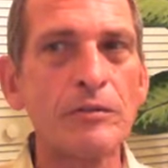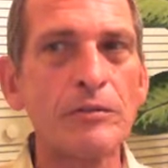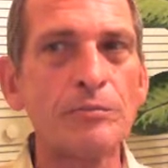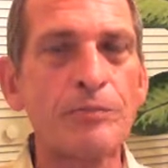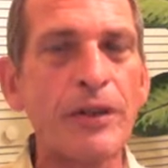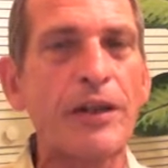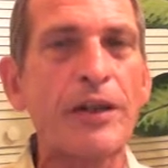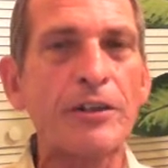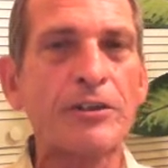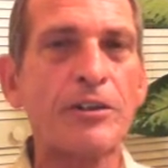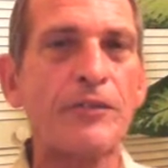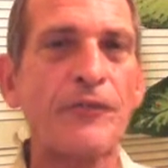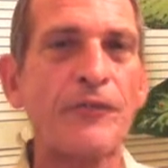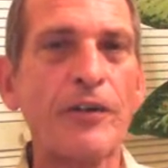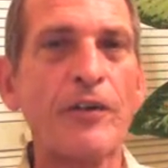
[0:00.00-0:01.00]
because
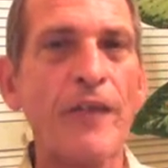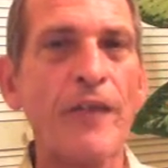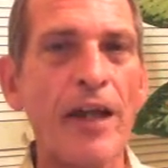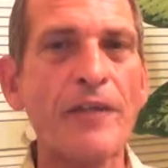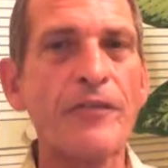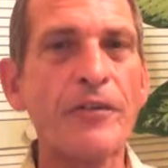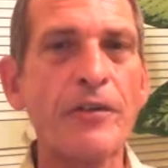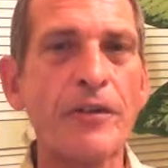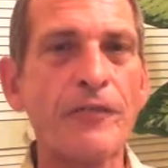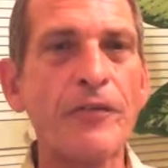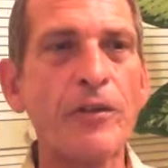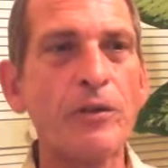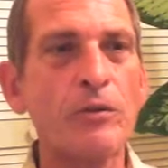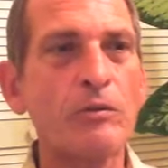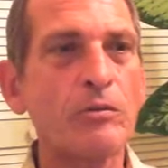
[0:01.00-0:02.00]
you feel that, if
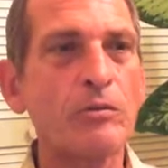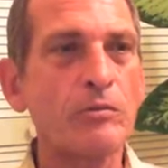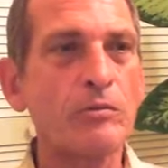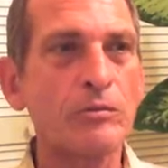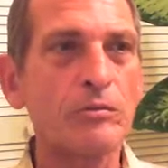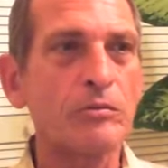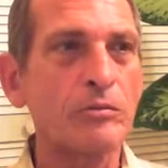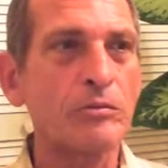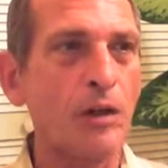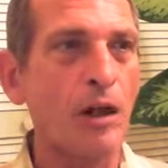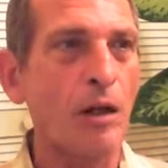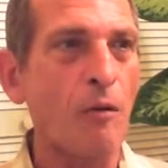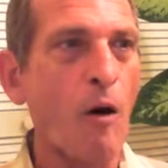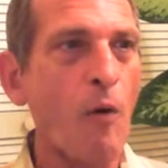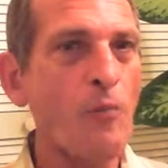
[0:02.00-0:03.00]
you
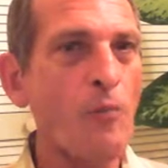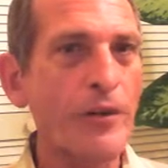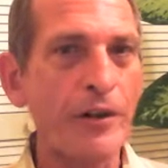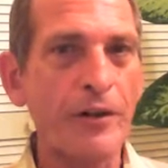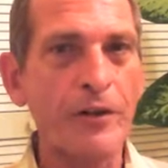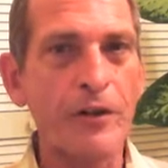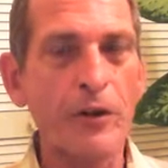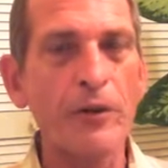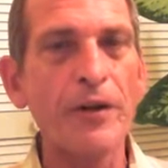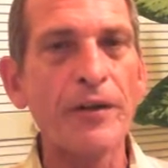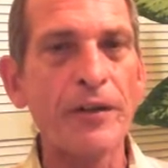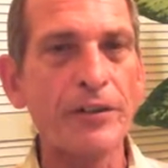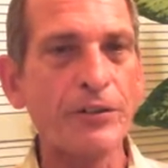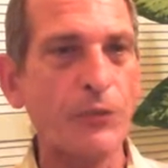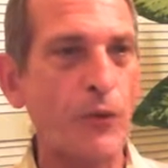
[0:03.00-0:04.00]
hopefully you're doing
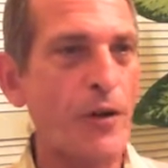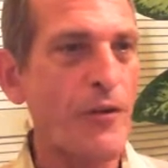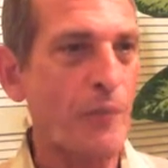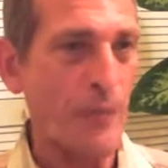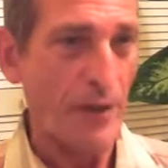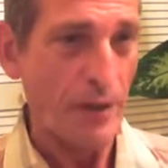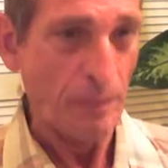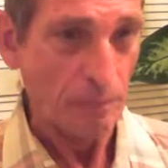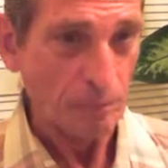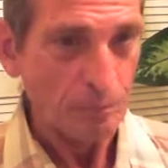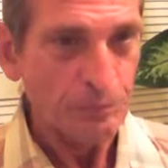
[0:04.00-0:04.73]
this with me,